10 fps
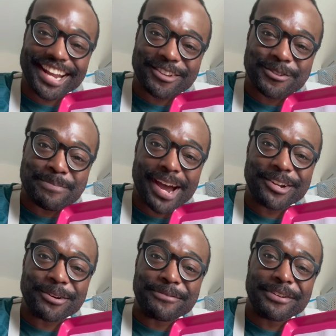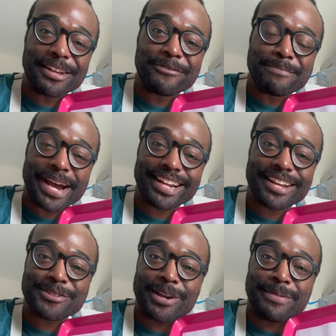had extra pie dough and filling from pie
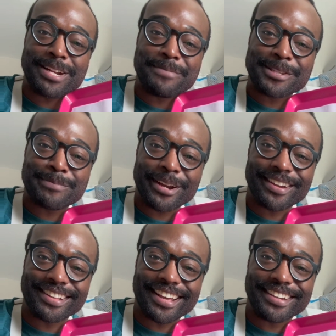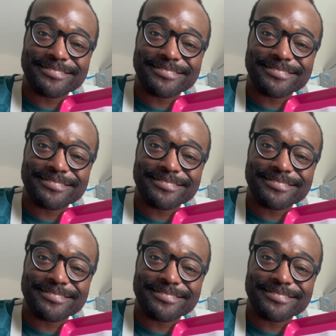day, so I made a mixed berry galette.